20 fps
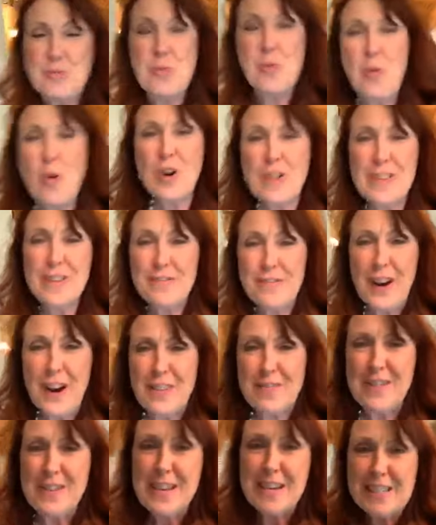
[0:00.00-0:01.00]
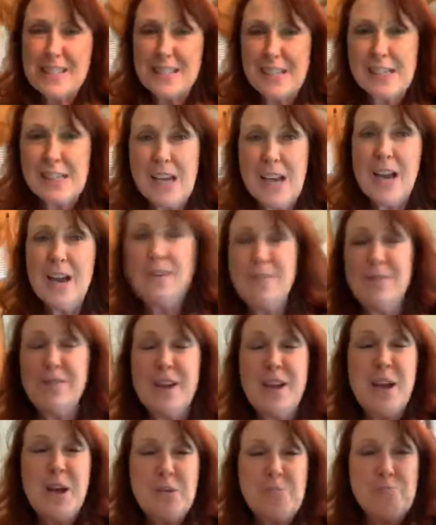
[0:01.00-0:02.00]
more than 5 things to love,
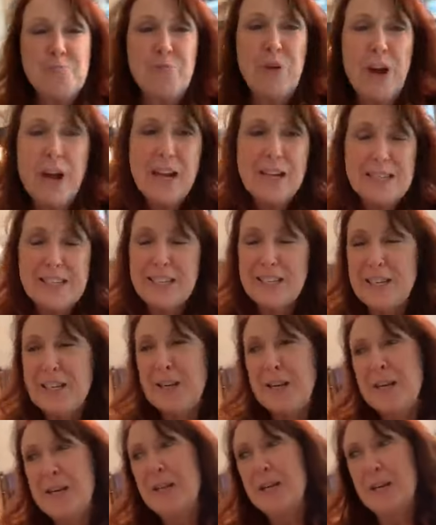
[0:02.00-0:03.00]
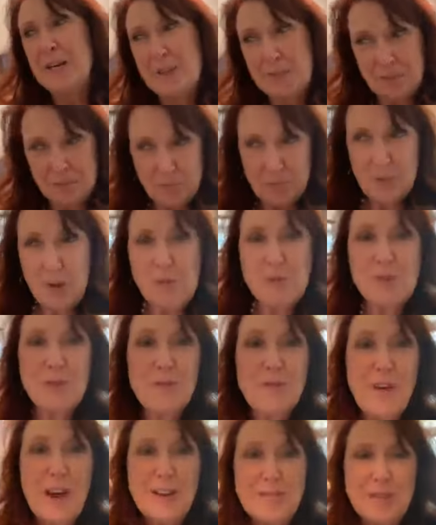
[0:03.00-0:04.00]
but those are
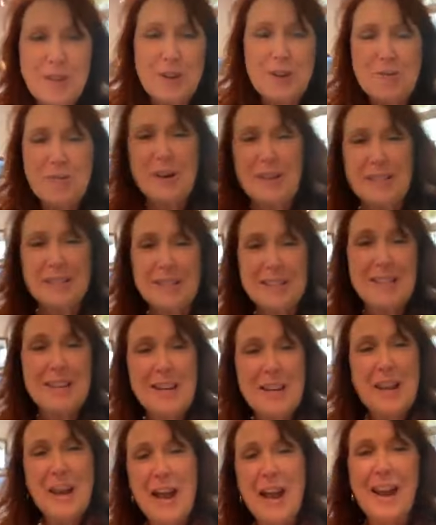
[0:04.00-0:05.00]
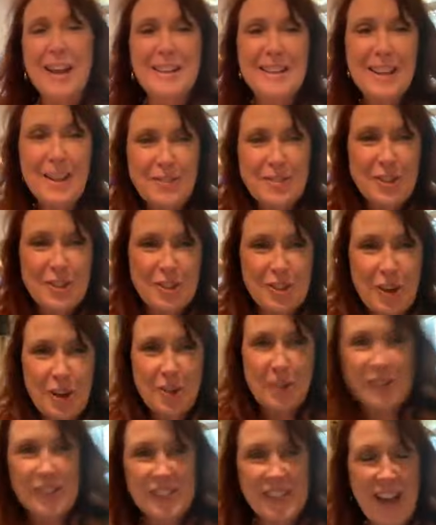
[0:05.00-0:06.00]
5 good ones. I'd love to show you
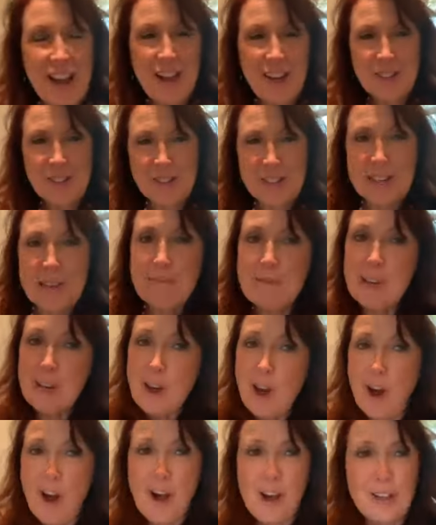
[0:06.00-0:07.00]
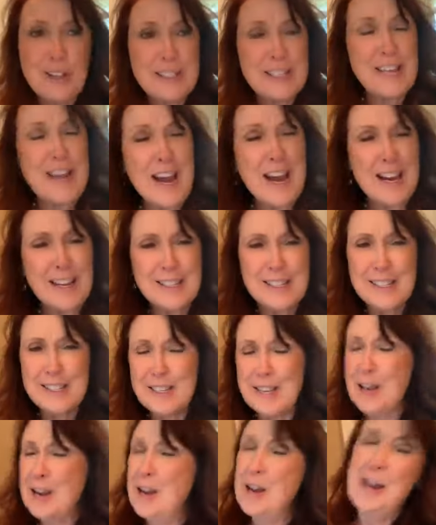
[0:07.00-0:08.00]
this house. Give me a call, text,
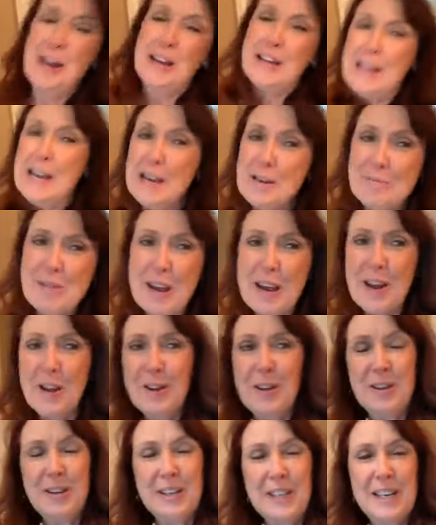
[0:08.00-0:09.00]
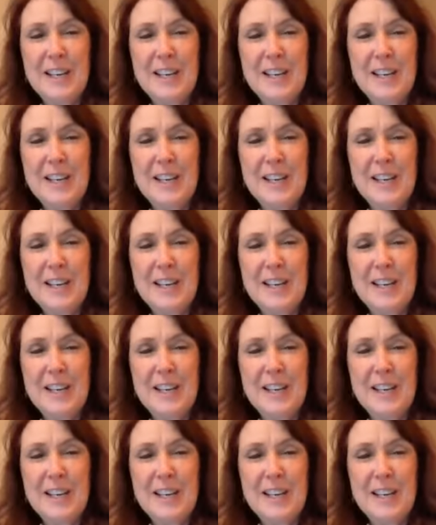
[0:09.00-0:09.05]
email.